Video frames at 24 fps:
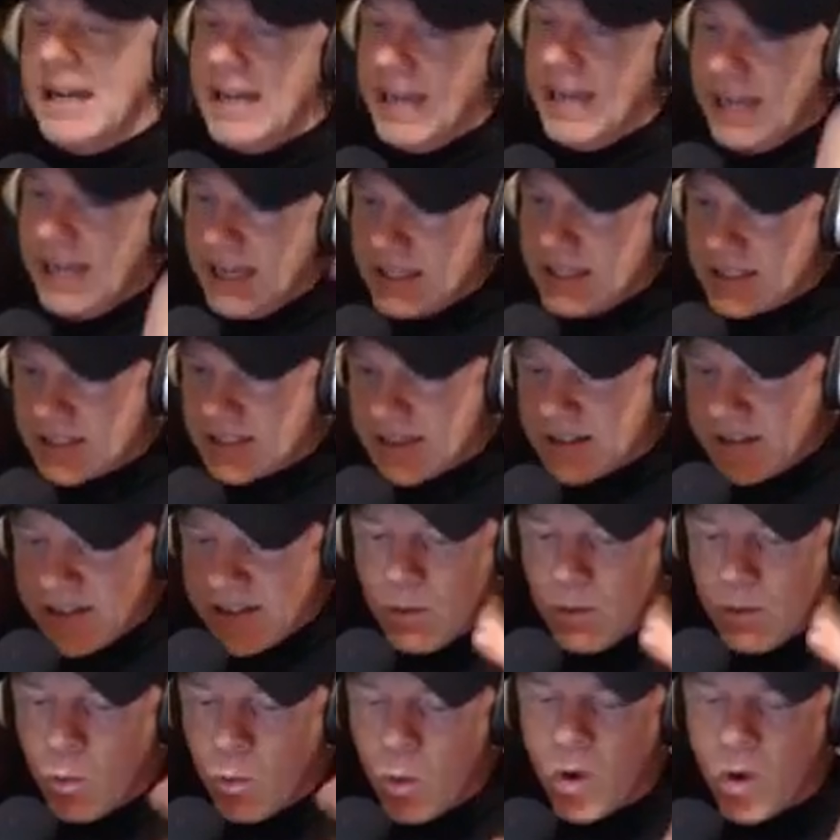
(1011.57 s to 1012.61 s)
is
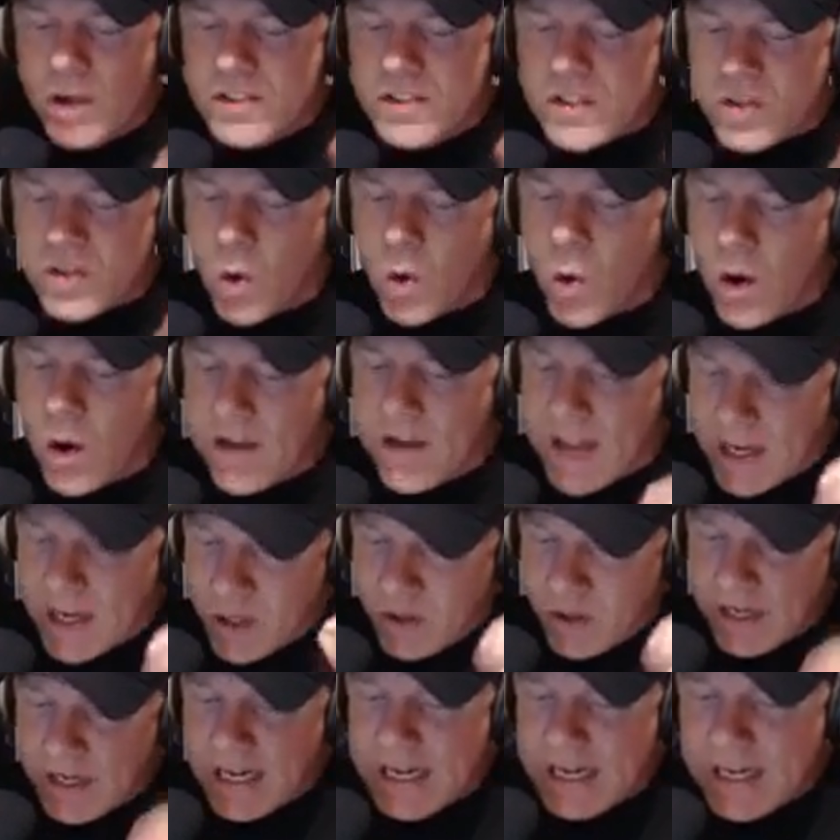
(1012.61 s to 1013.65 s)
the one story that you
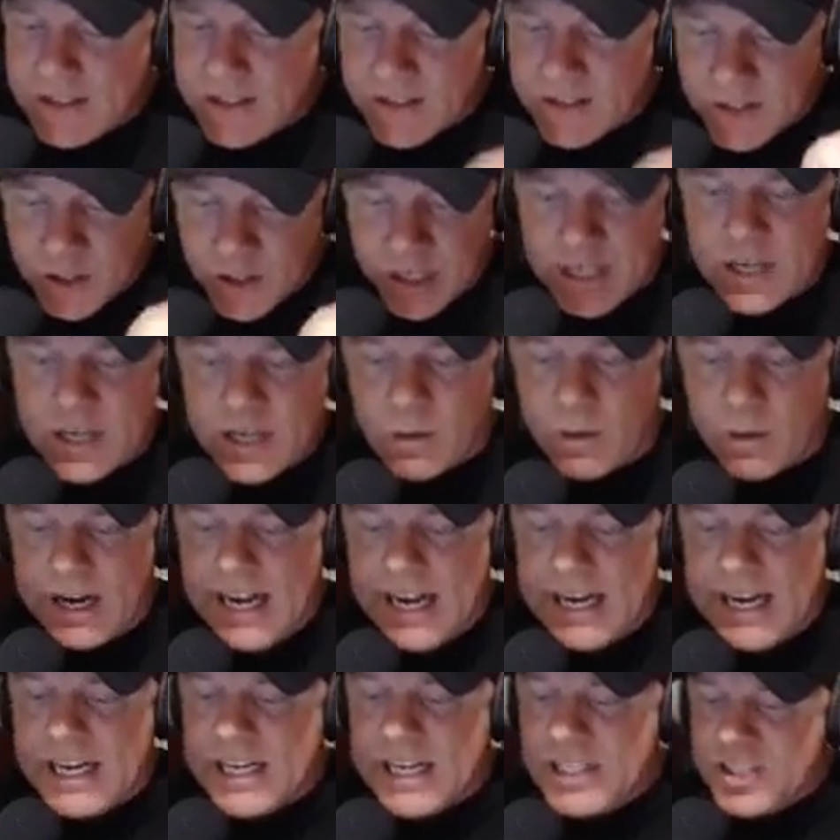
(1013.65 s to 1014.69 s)
need to
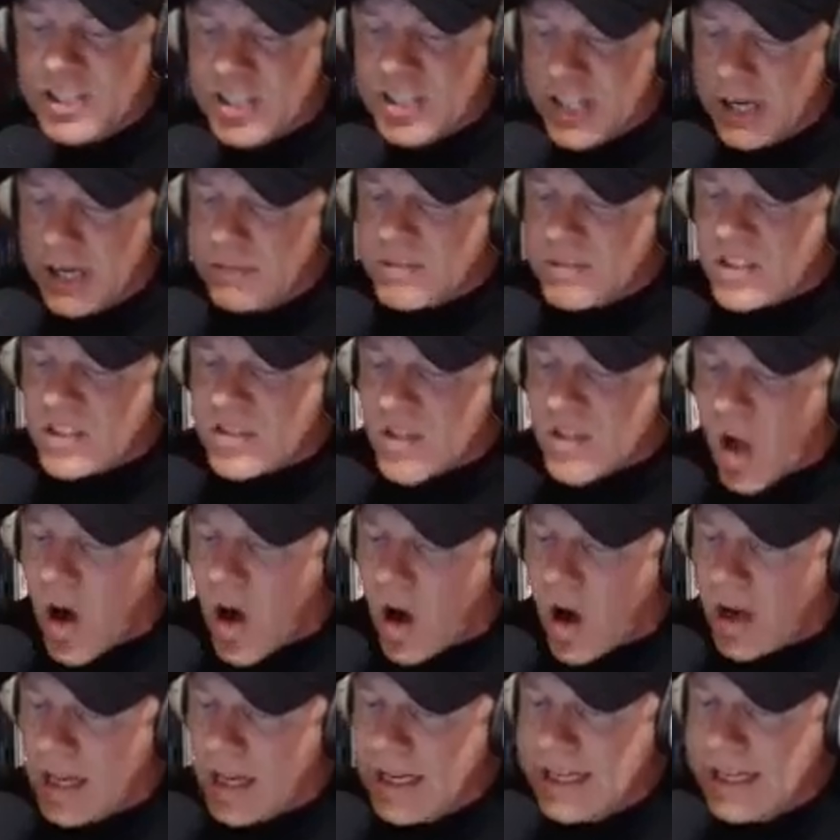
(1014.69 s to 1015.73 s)
read. Jim
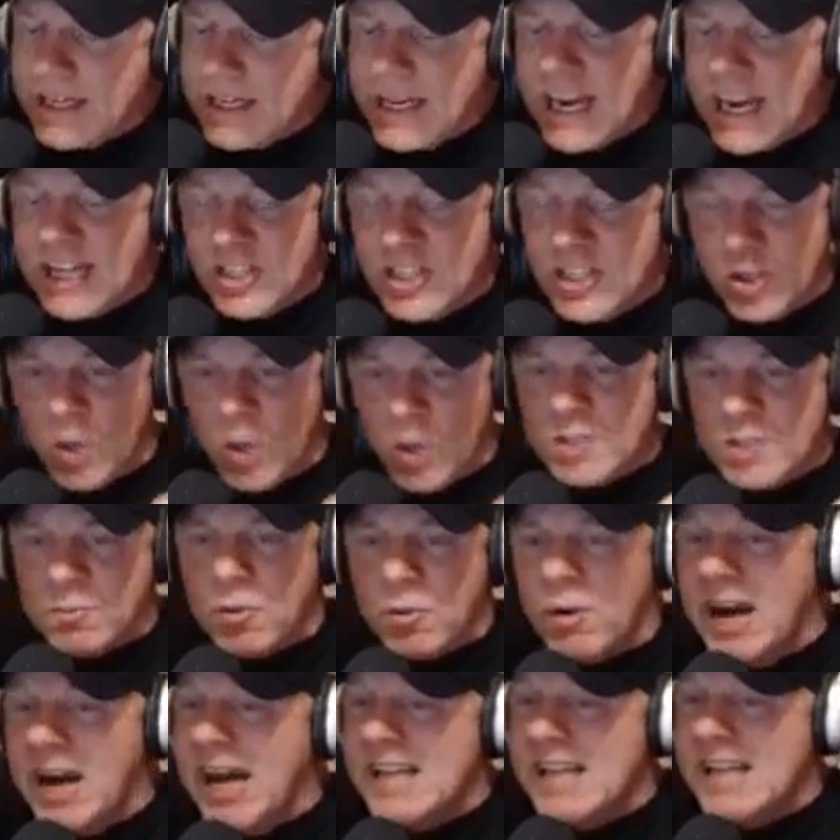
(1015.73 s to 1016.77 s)
Starlin and George
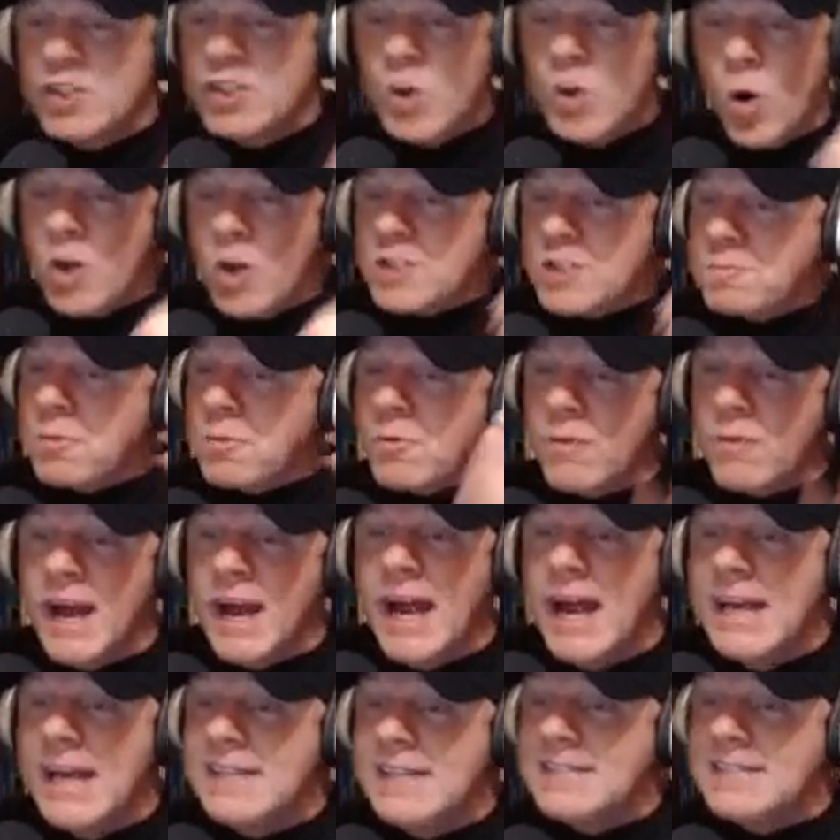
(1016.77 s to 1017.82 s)
Perez. George
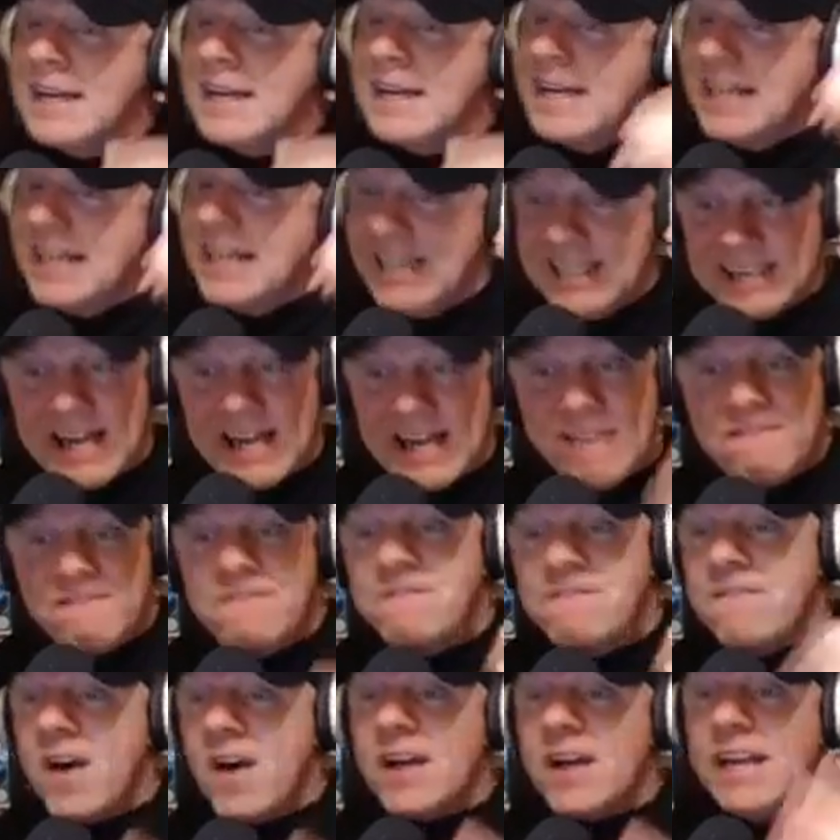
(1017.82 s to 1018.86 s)
Perez is a
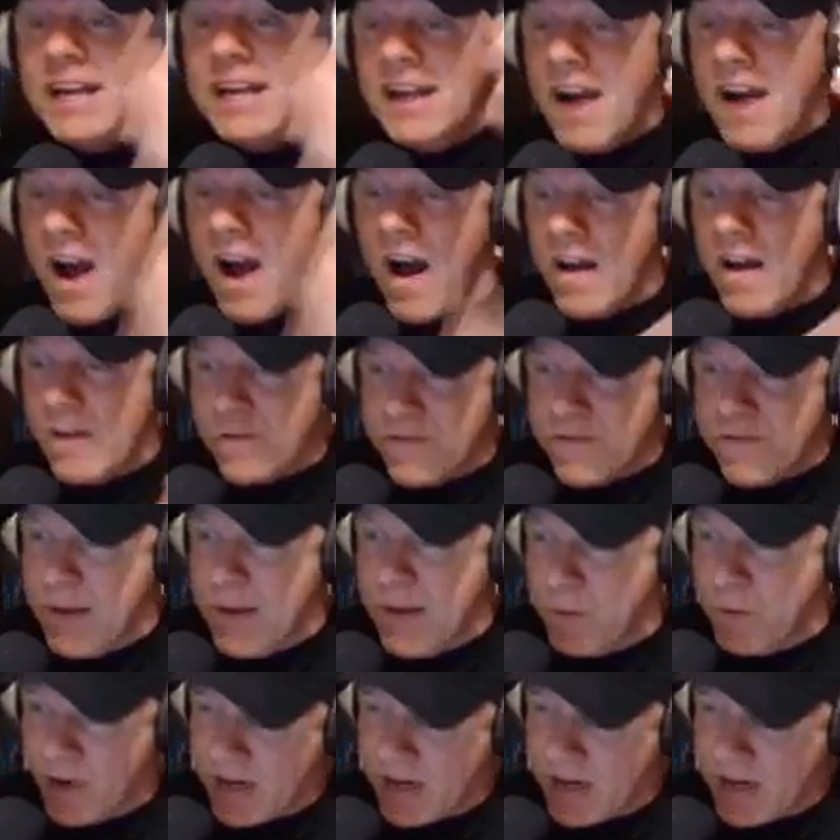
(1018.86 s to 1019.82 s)
fucking Hall of Famer,